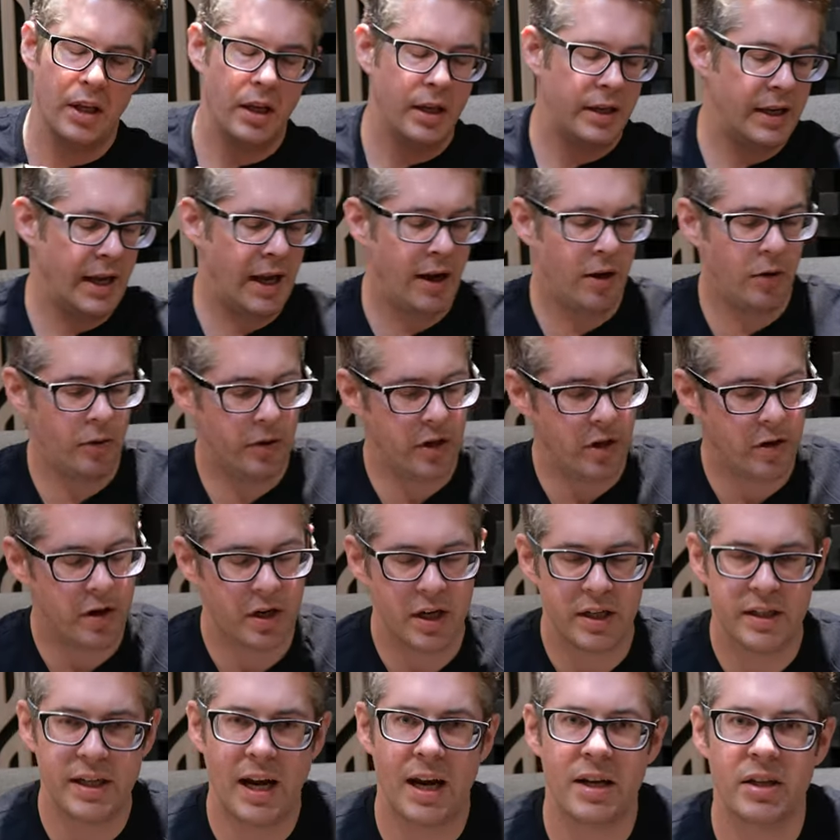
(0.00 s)
Now, you
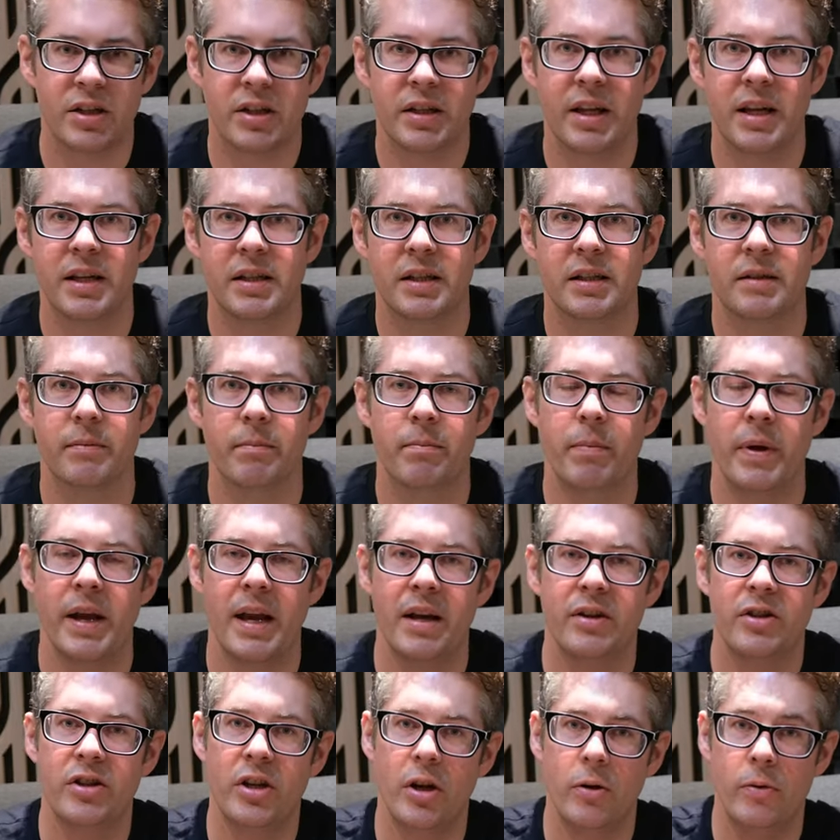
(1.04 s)
can attach this
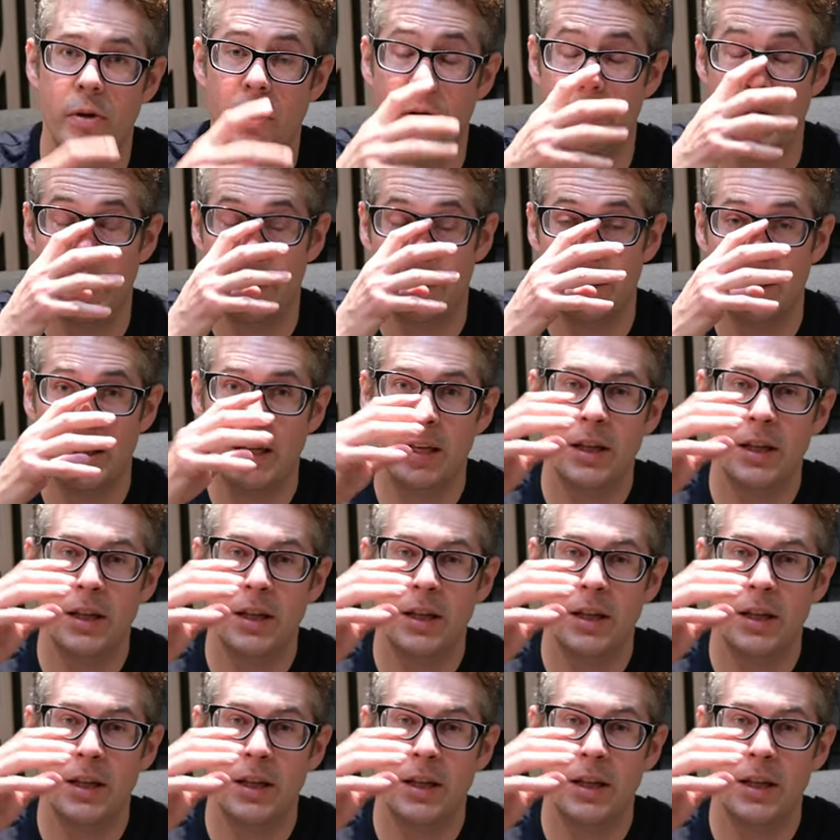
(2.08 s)
PSU unit